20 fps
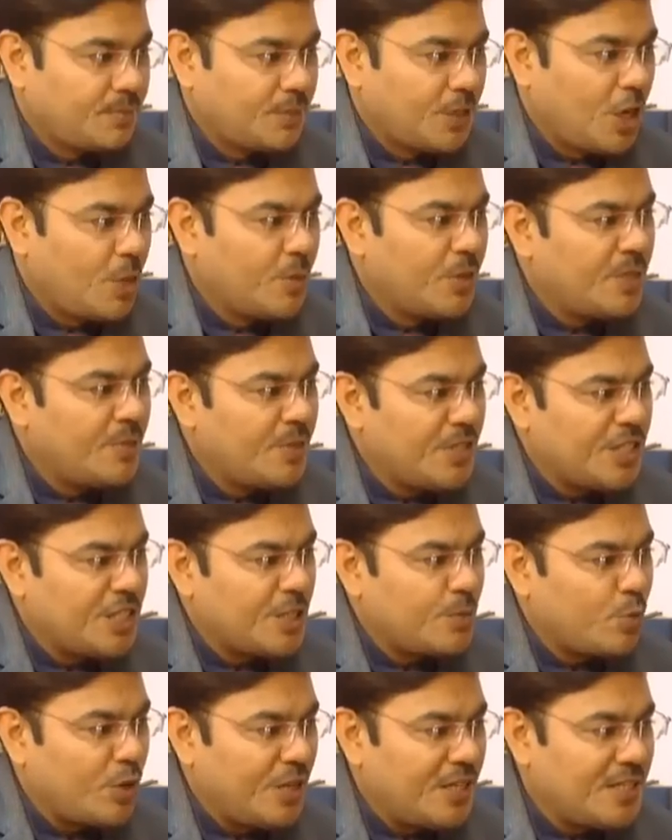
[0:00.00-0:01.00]
how many basis
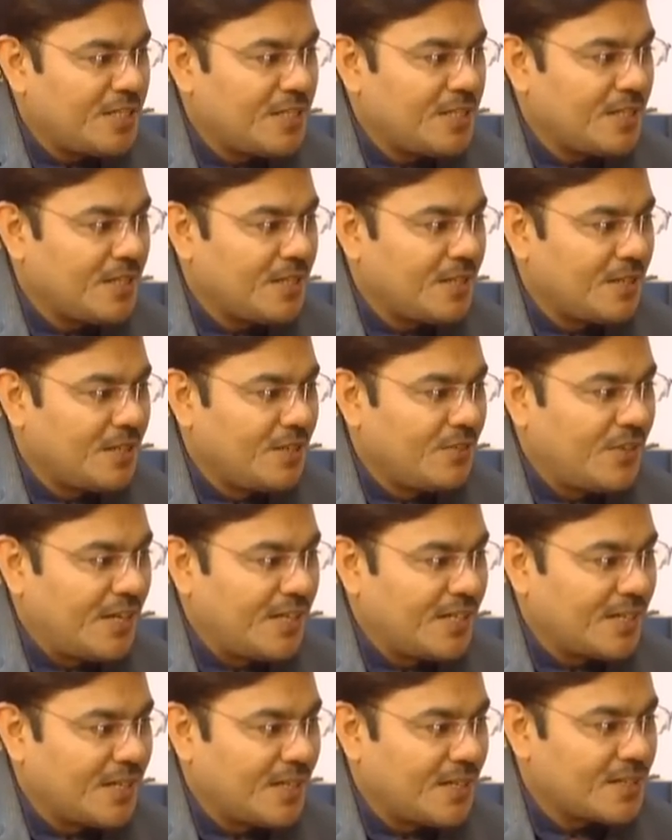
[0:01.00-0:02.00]
points, if I
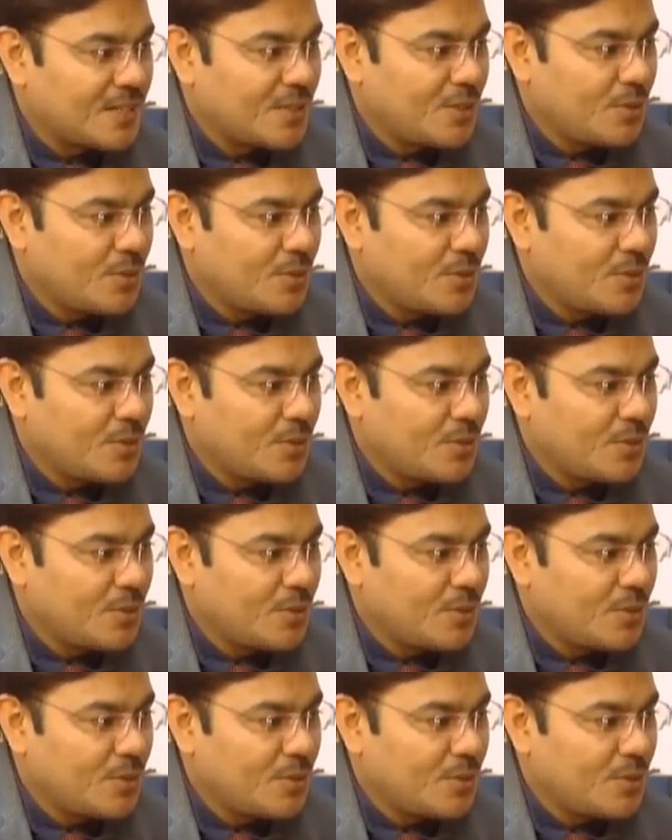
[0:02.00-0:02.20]
can ask?